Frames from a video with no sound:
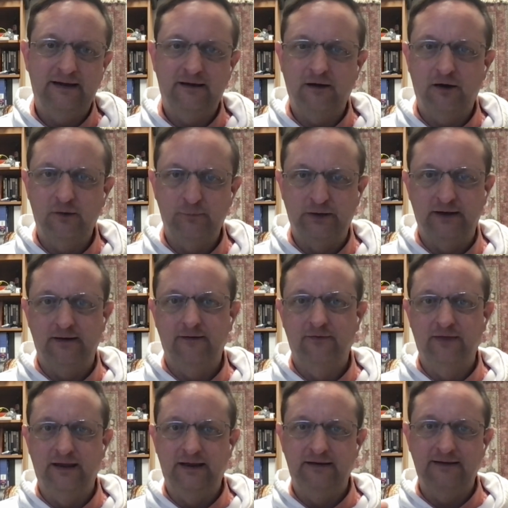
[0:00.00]
carpet,
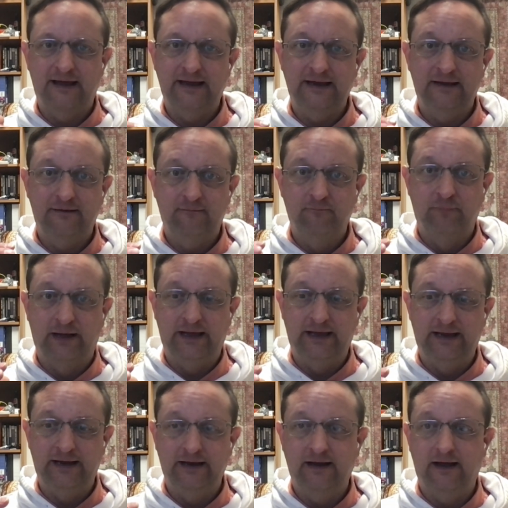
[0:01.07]
they dye it
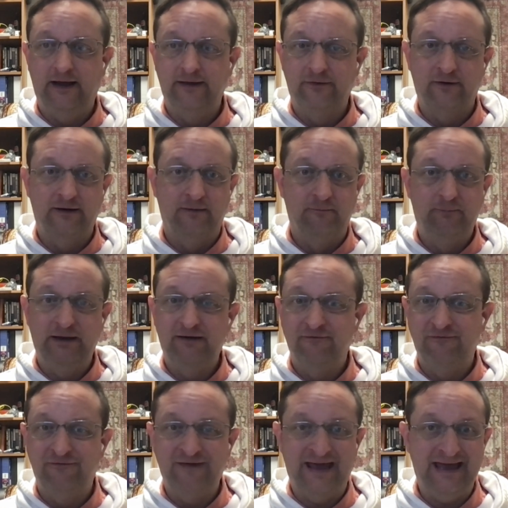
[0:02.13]
by either in a big
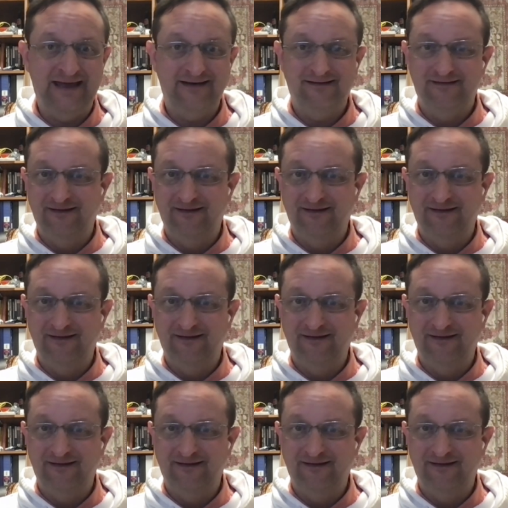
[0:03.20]
vat,